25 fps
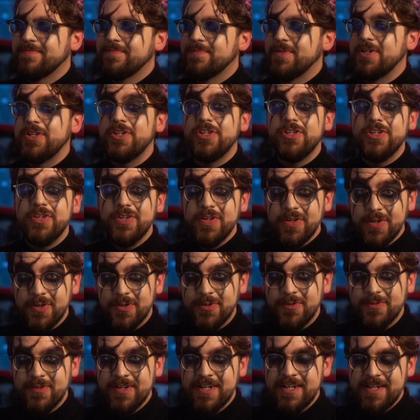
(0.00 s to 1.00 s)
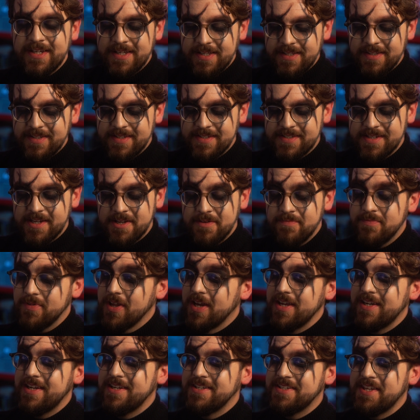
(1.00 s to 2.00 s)
But there's a
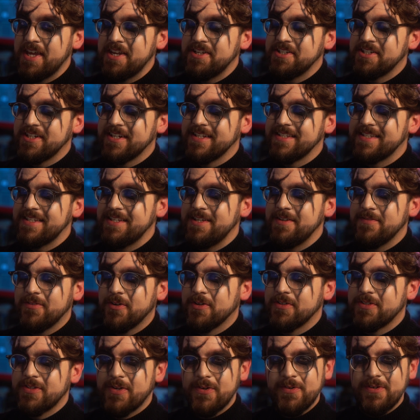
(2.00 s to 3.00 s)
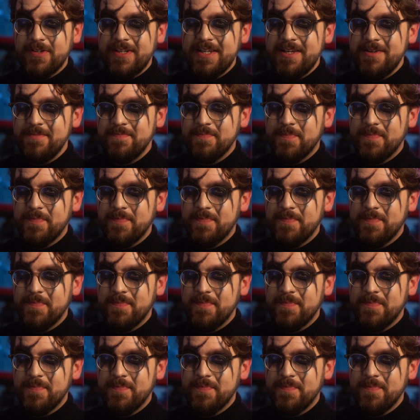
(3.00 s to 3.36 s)
9 in 10 chance that you've got totally,